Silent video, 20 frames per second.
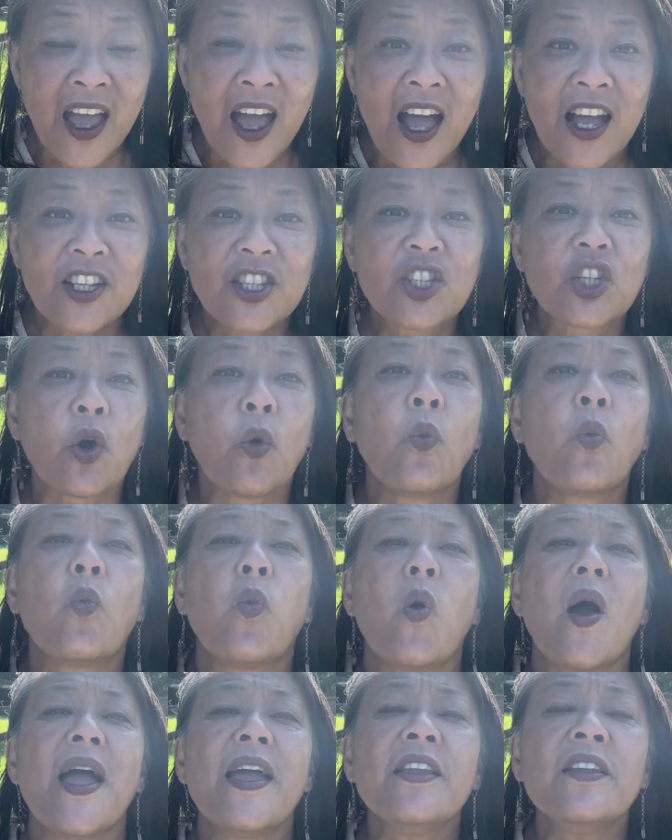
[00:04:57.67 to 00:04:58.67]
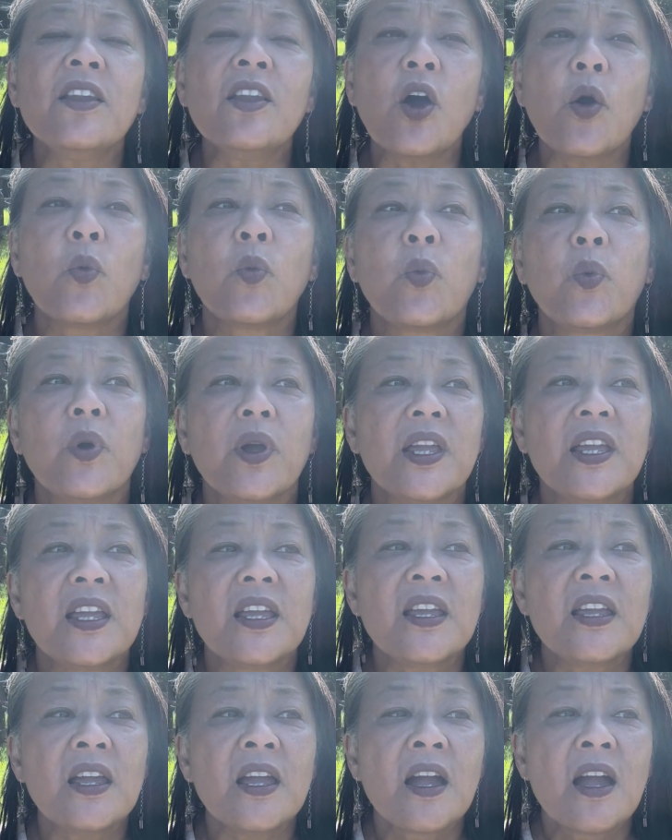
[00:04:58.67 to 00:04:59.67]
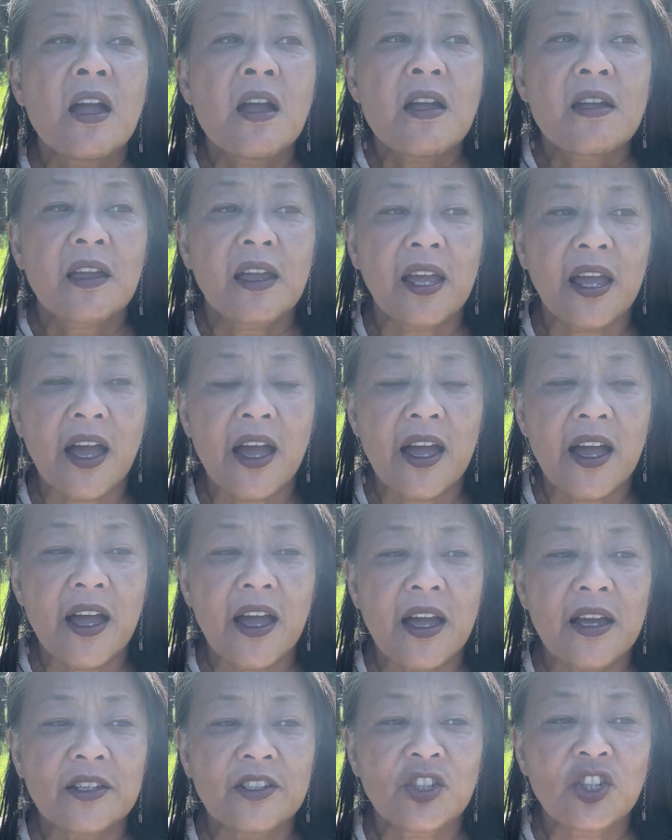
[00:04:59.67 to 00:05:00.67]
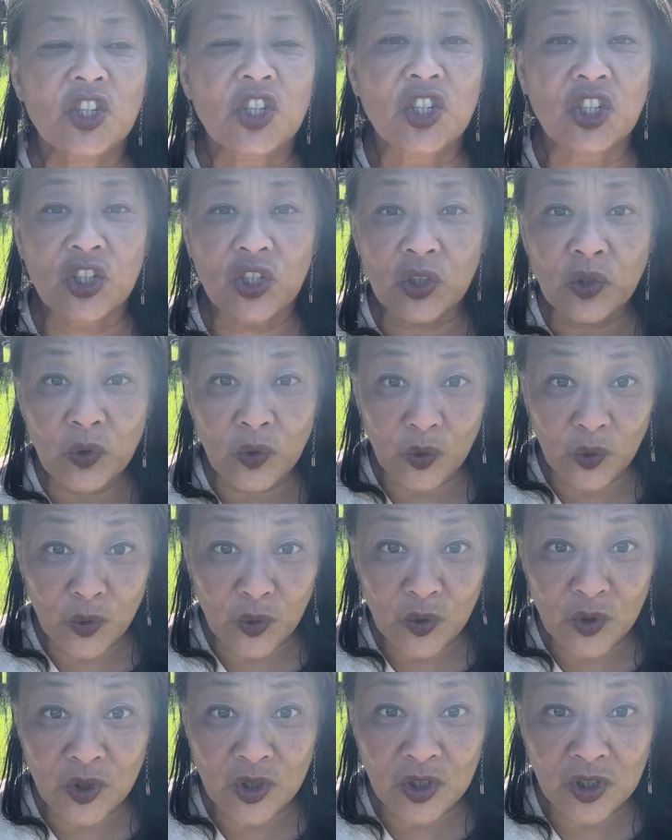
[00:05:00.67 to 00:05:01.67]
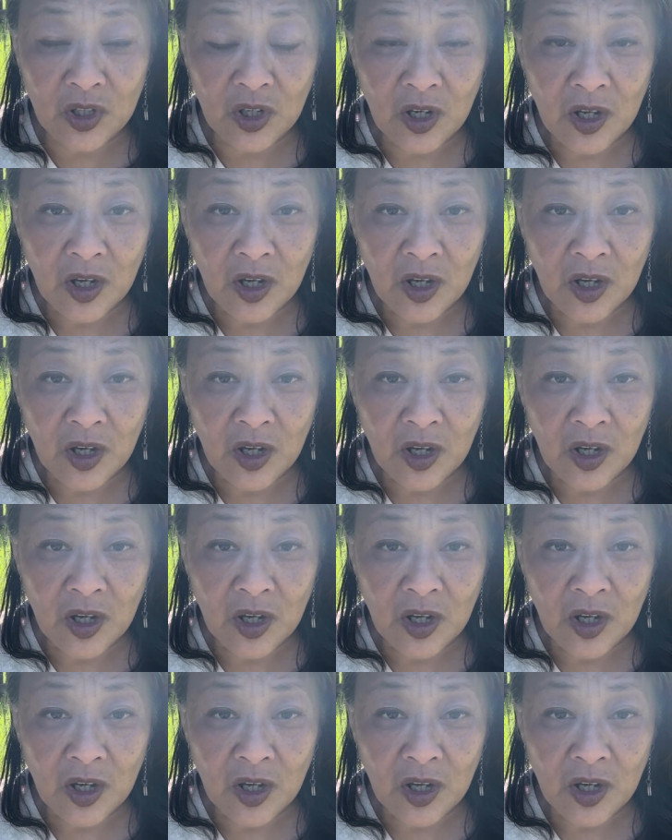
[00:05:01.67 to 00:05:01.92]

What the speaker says: And so when we can choose